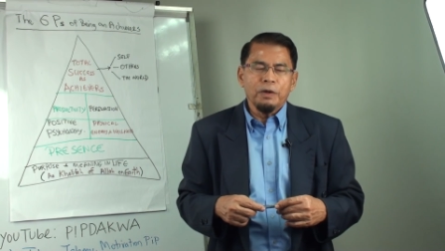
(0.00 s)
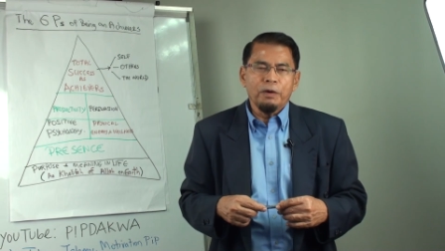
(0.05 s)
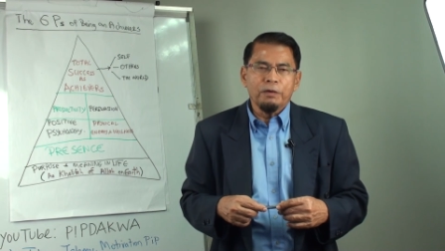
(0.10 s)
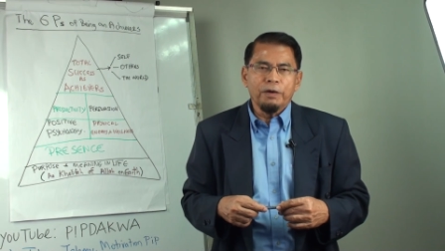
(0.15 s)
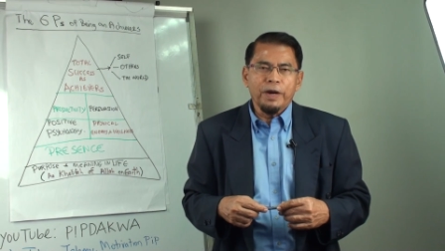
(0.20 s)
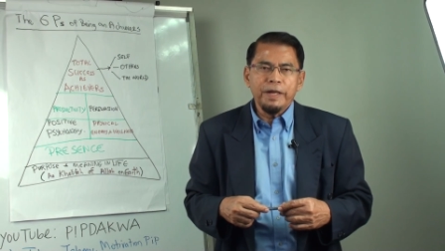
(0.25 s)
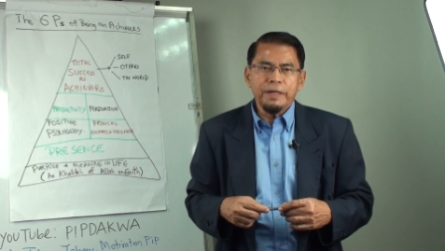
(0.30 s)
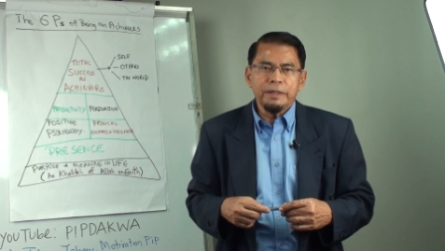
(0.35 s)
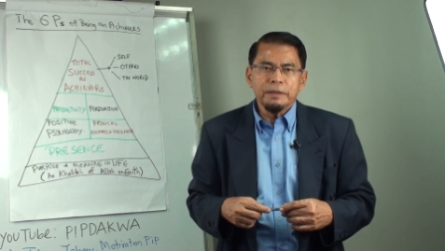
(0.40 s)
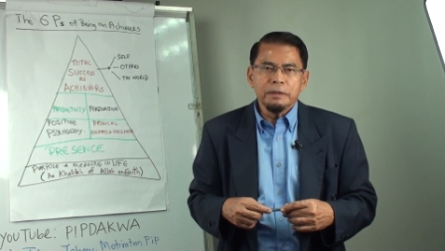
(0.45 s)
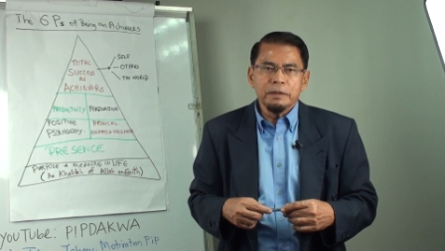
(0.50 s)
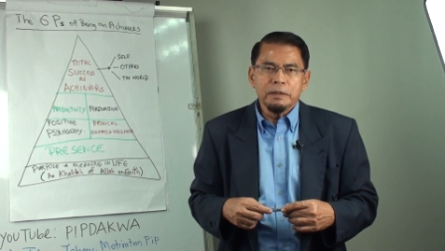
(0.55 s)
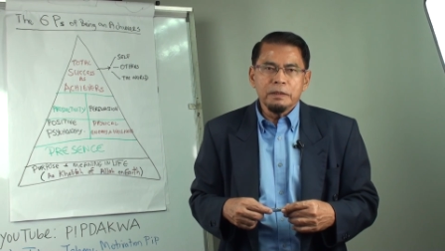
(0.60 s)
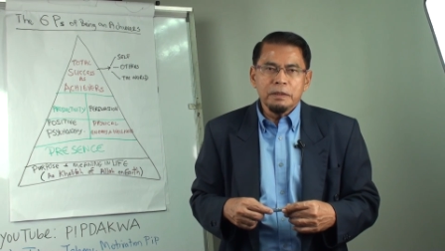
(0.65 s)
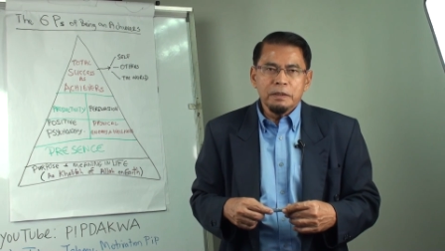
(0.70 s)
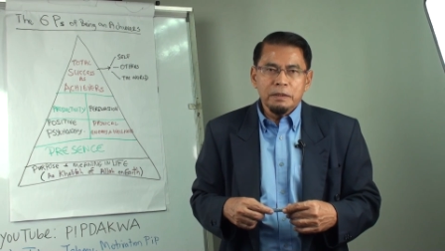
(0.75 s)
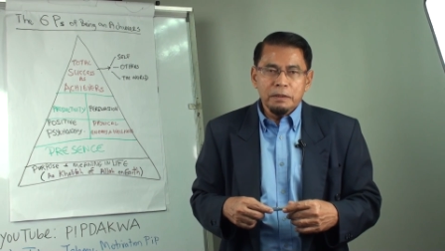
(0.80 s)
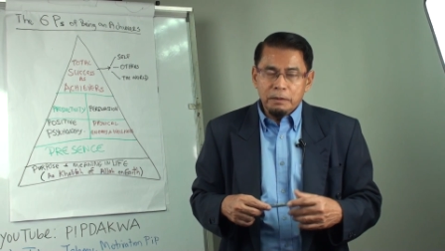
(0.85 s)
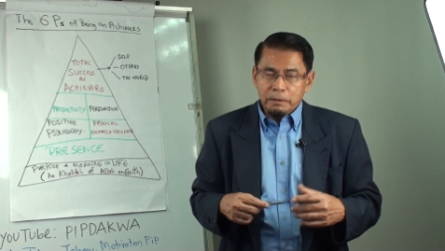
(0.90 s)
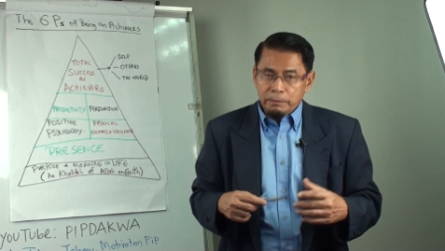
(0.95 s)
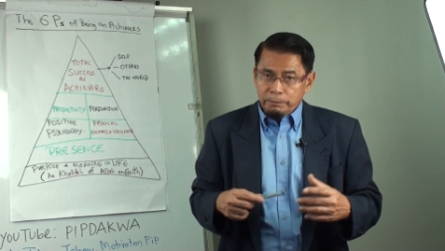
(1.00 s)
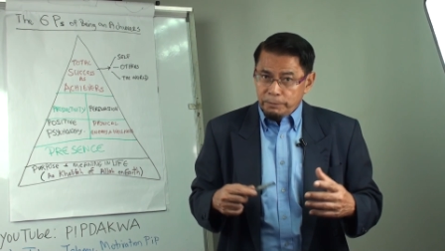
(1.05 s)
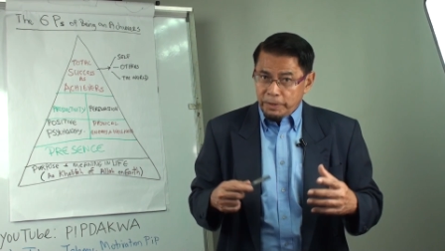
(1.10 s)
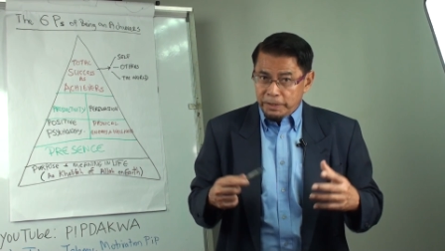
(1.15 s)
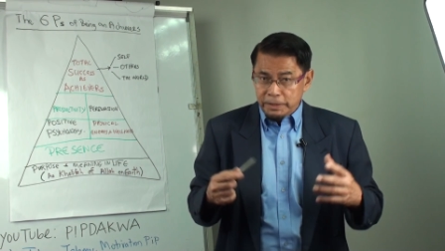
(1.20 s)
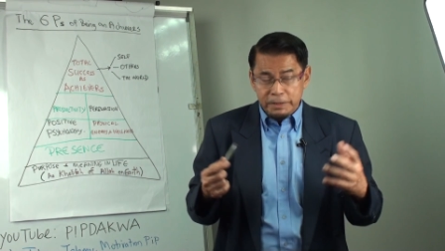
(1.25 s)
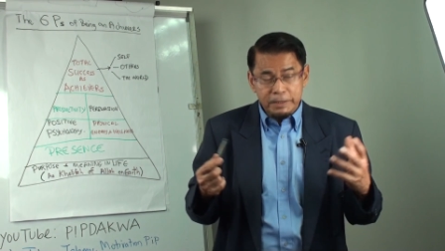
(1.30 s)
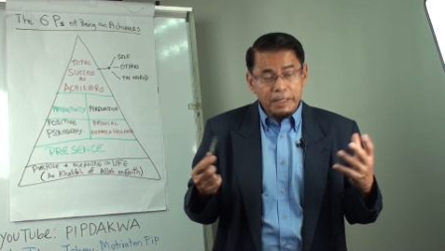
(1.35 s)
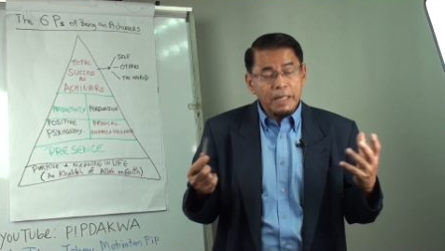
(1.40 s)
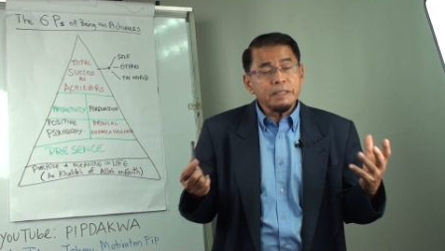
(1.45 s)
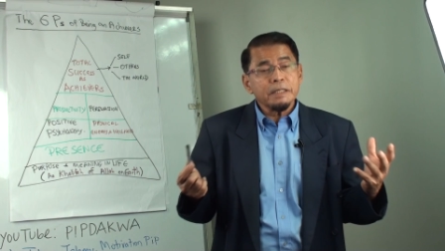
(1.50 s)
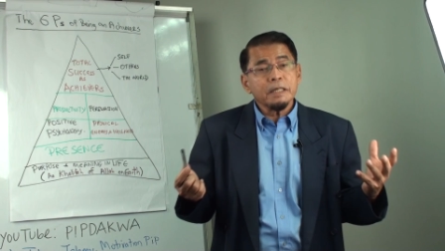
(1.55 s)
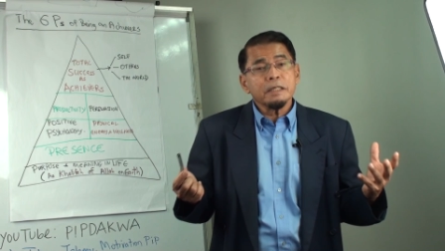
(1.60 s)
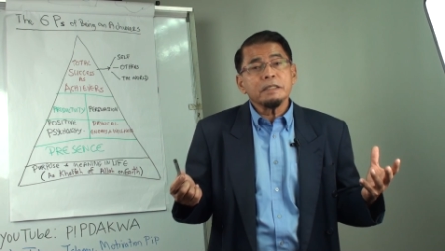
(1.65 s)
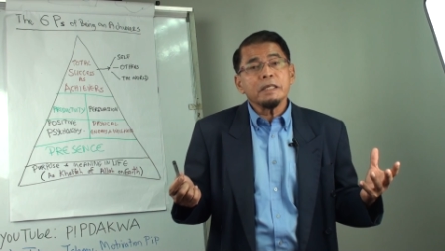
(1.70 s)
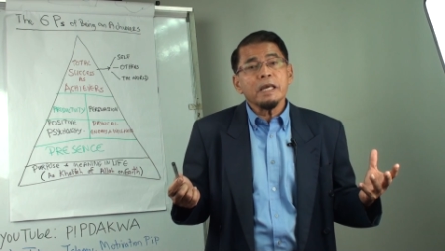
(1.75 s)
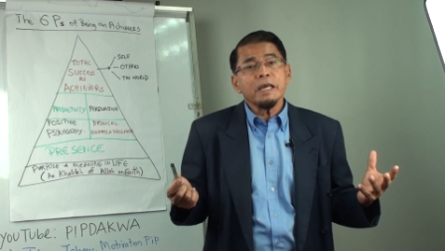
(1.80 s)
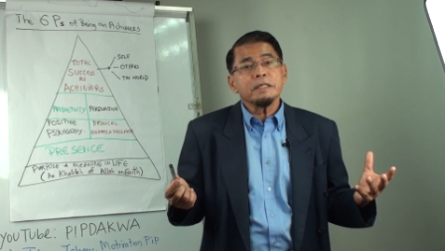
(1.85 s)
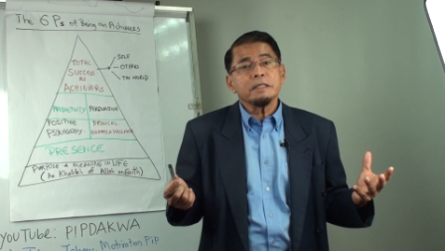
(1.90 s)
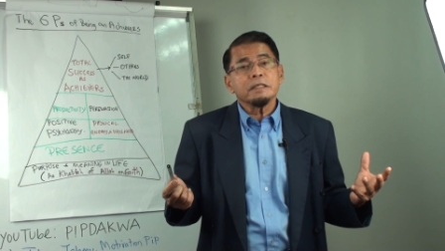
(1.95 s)
Alright? But is that
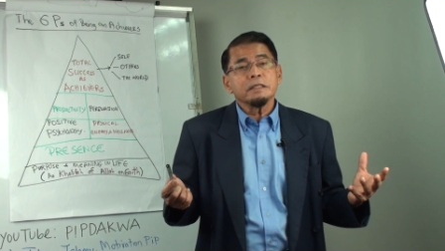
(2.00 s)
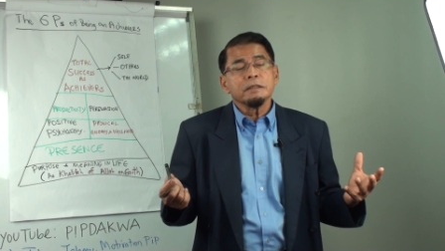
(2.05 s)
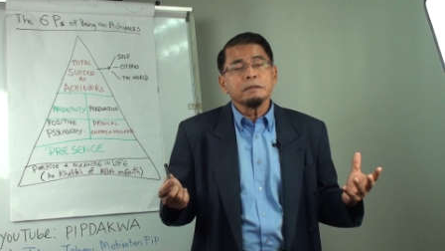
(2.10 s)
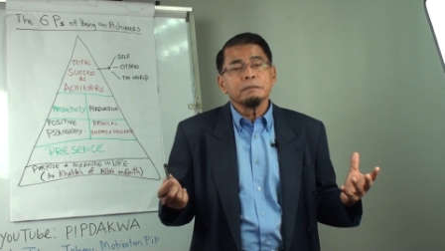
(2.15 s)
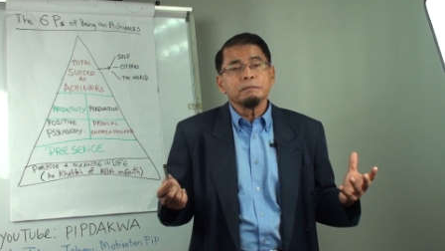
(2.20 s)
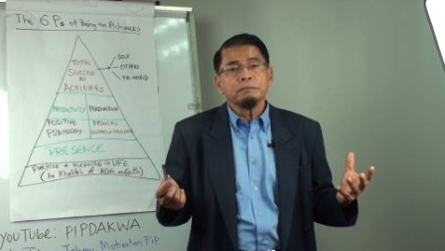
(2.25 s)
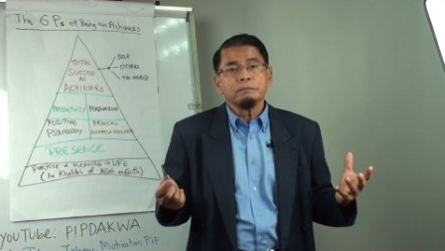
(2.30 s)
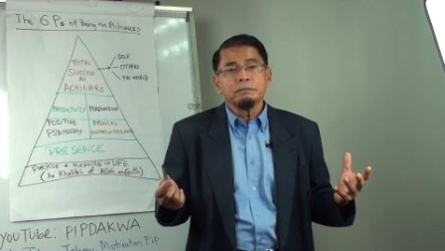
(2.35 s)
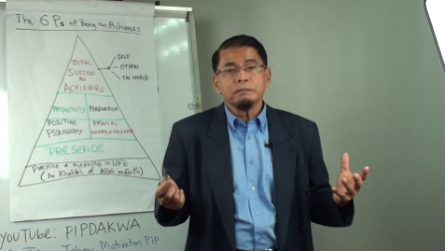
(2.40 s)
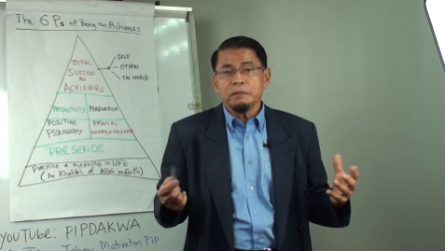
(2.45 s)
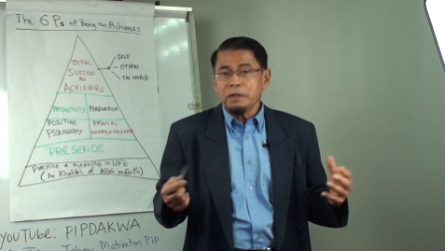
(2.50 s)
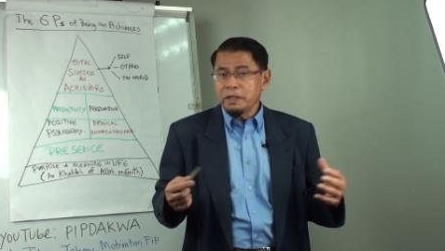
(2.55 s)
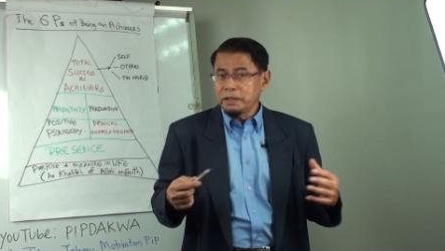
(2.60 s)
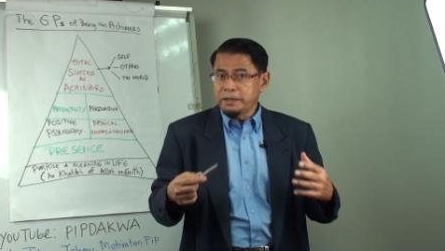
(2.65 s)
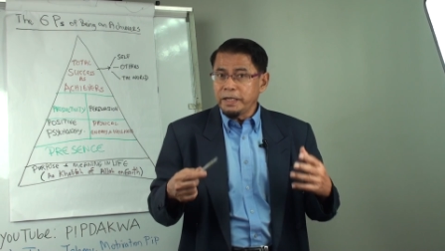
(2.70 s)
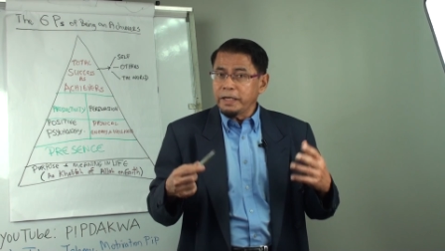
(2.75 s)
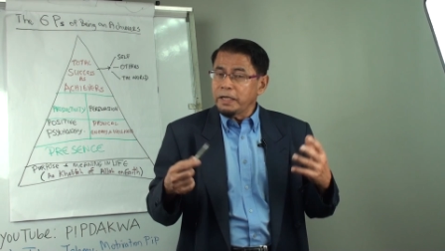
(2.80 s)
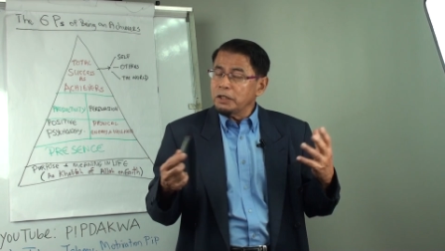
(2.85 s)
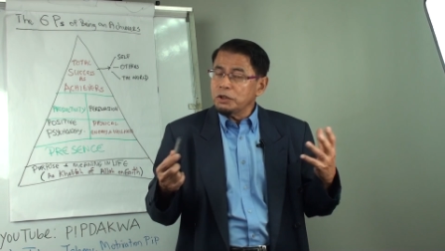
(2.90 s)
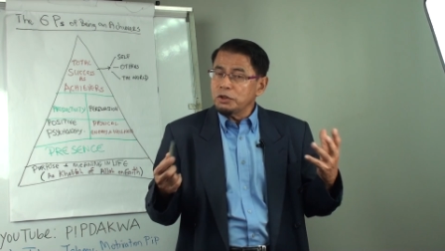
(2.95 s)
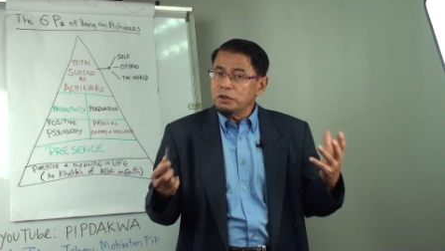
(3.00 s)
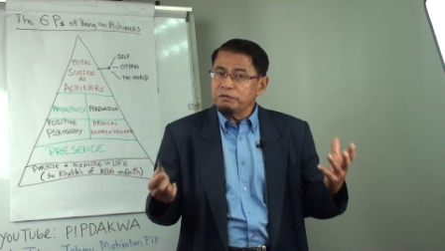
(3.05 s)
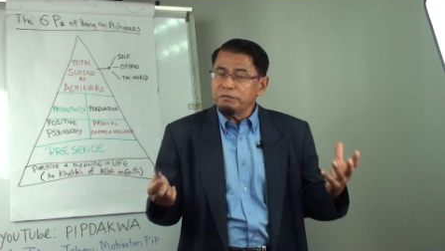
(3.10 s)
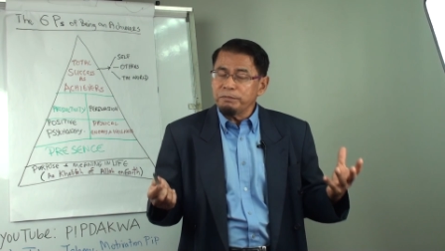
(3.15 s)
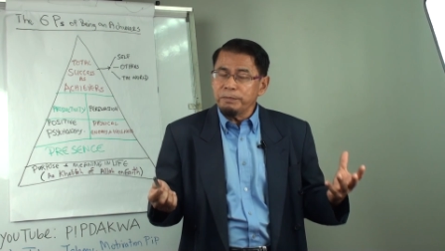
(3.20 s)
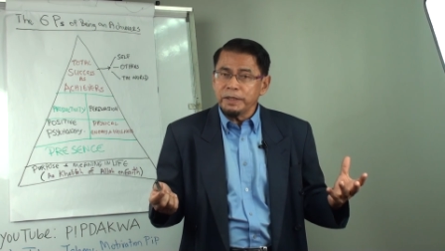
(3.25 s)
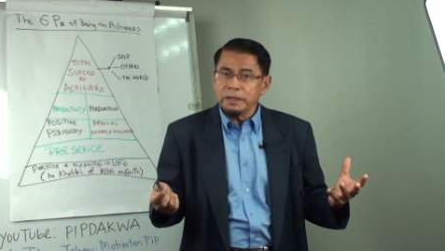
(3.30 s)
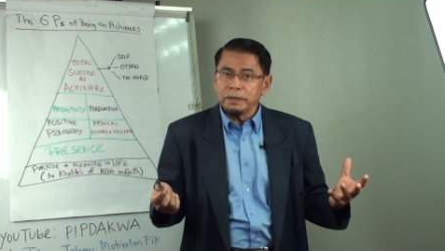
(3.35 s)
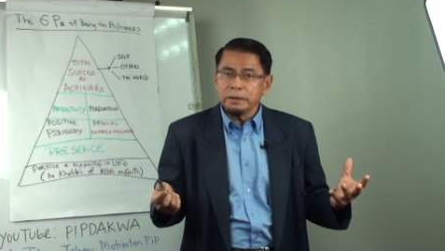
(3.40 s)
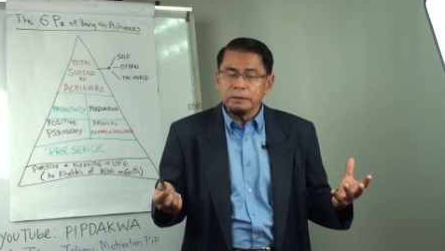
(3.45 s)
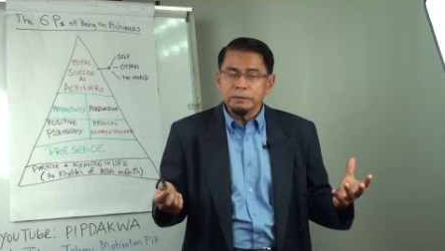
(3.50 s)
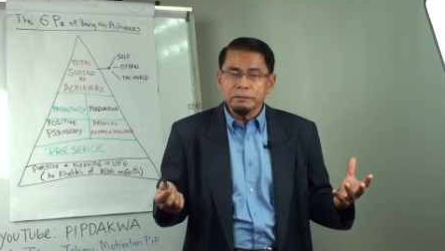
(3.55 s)
success? Is that achievement?